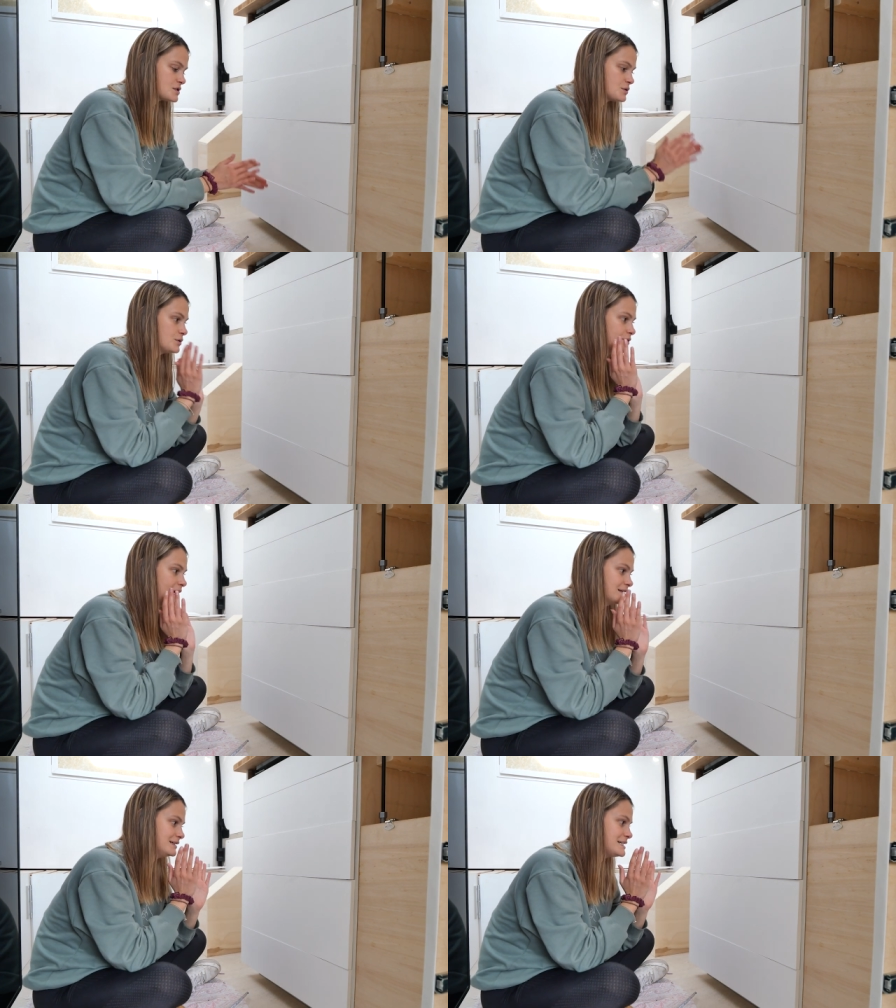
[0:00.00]
So
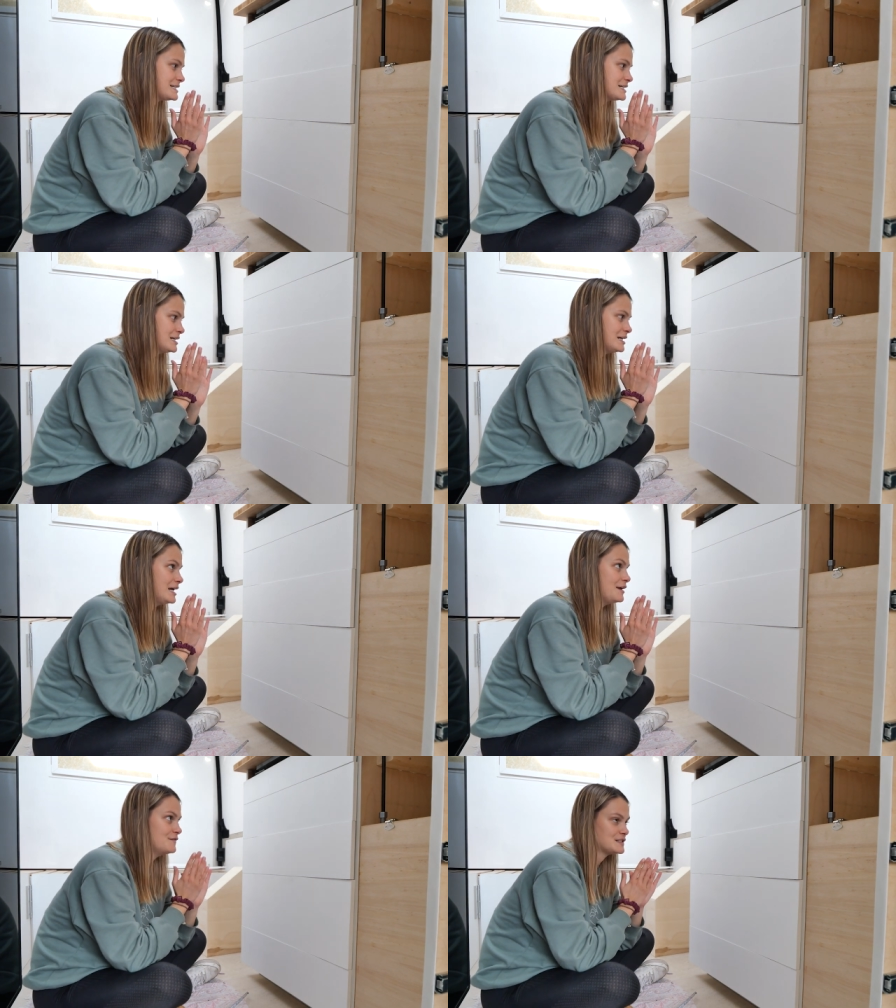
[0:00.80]
at least
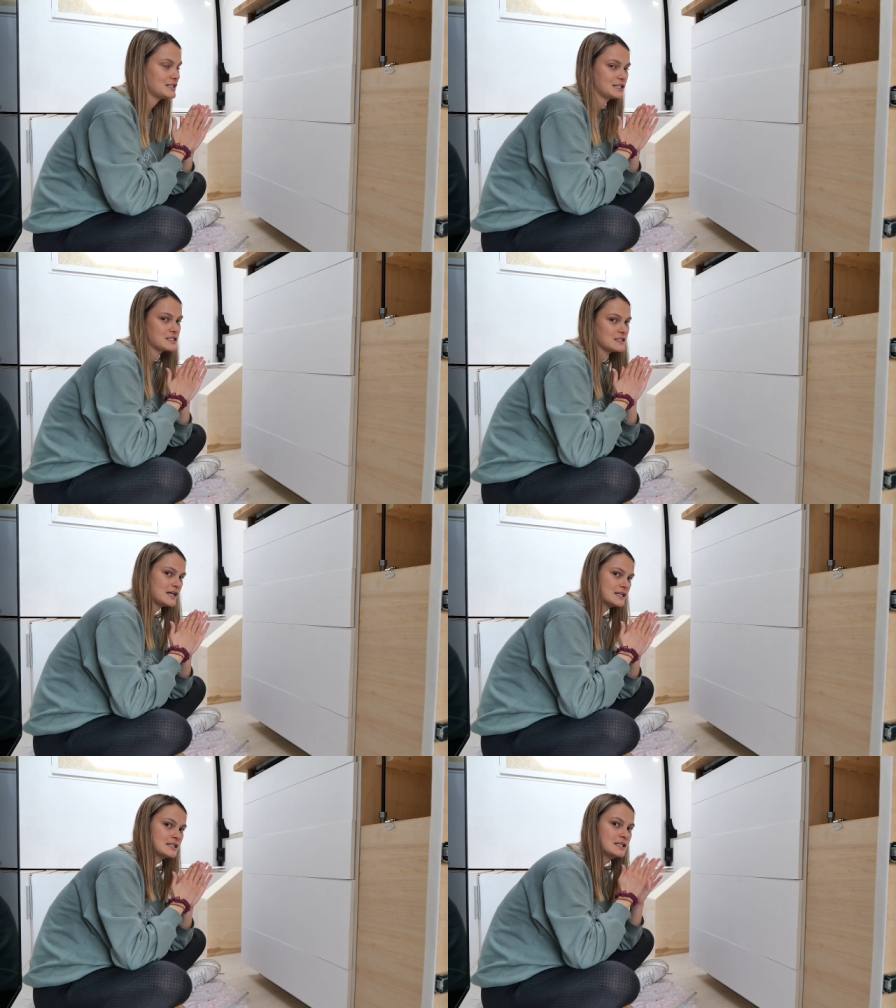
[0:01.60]
if it's like
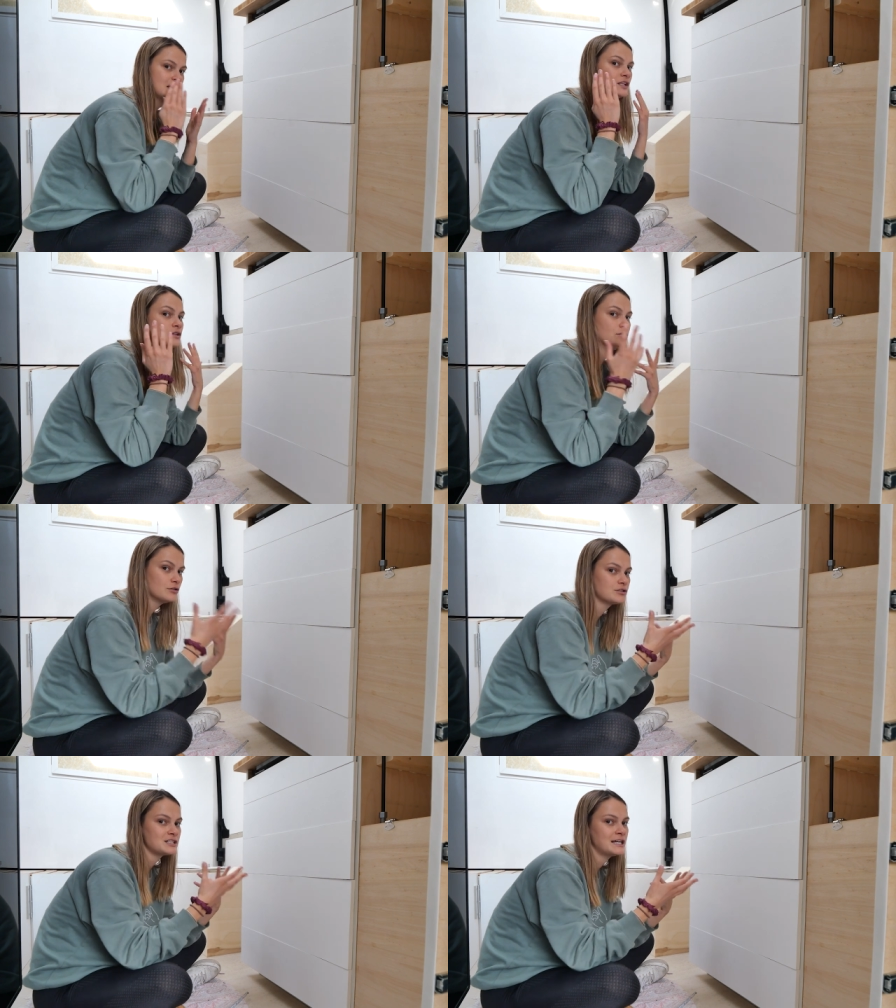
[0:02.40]
slanted, it
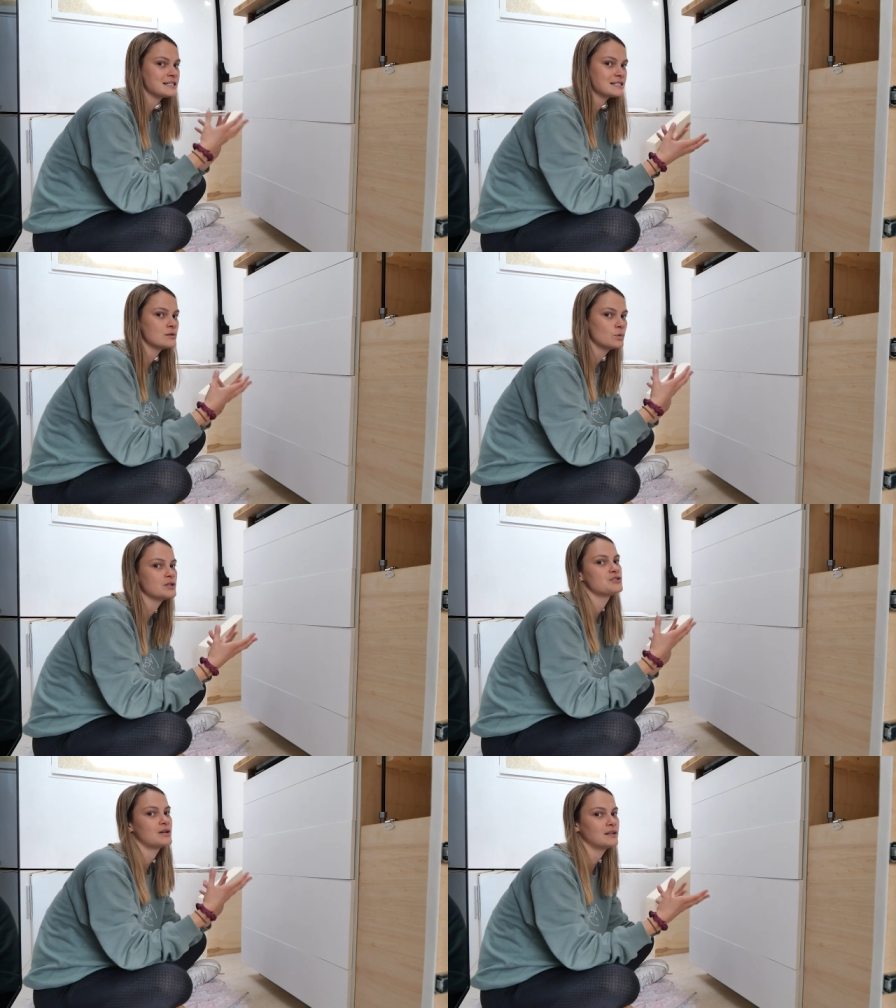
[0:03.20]
looks like it's in
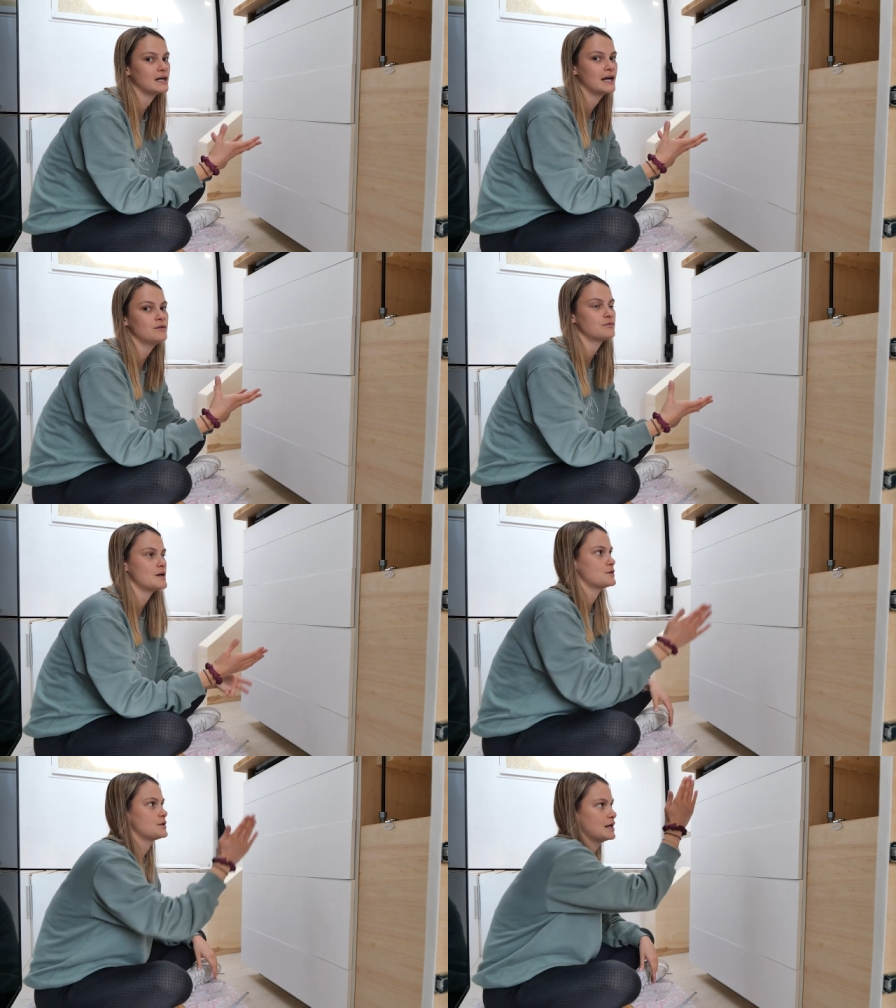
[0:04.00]
one straight line
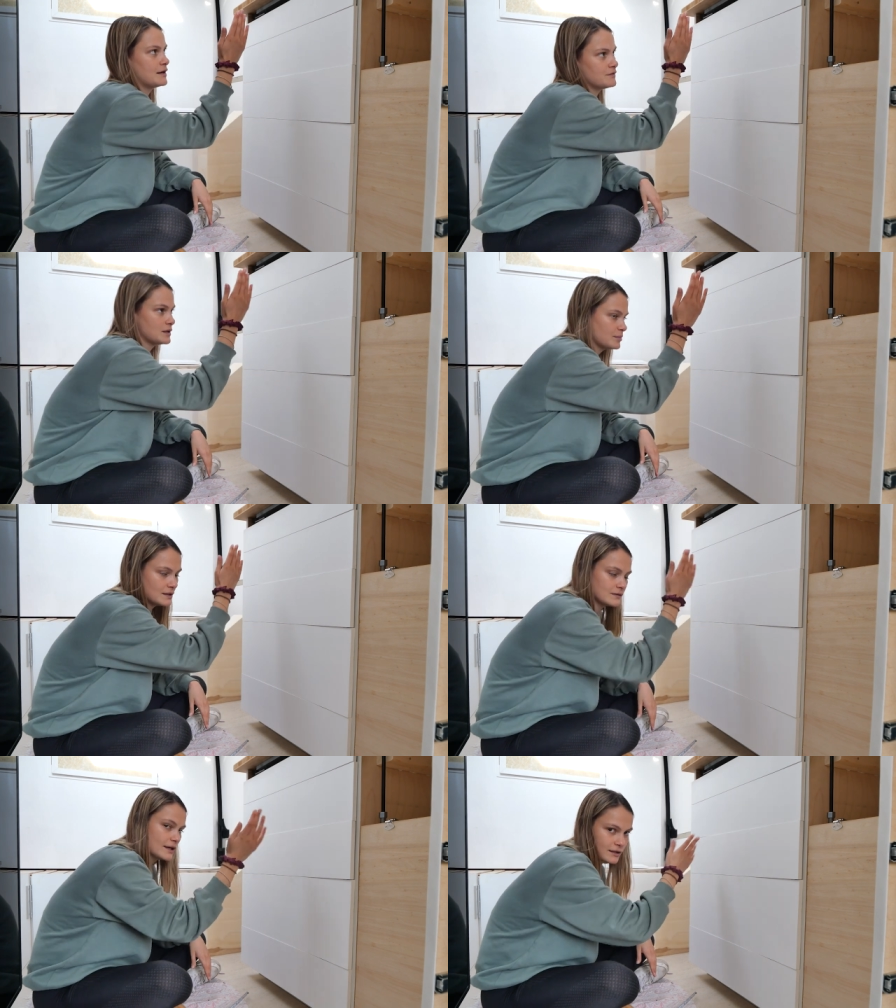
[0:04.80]
rather than everything
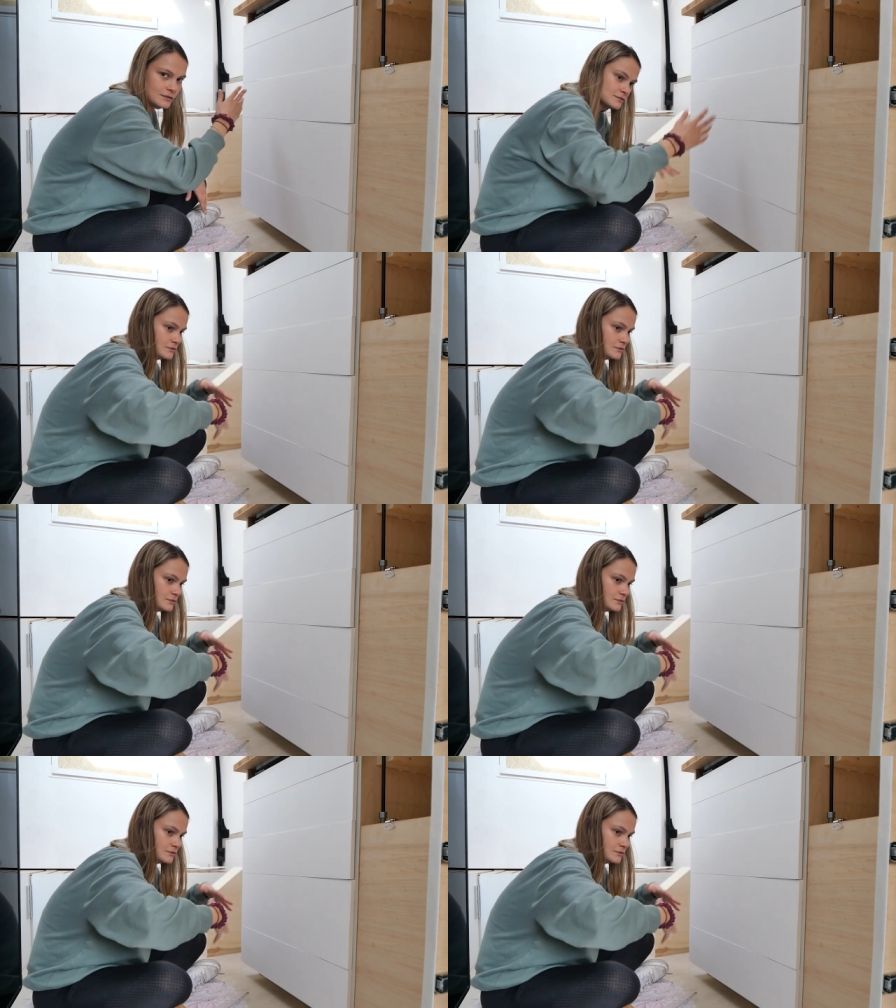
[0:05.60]
being like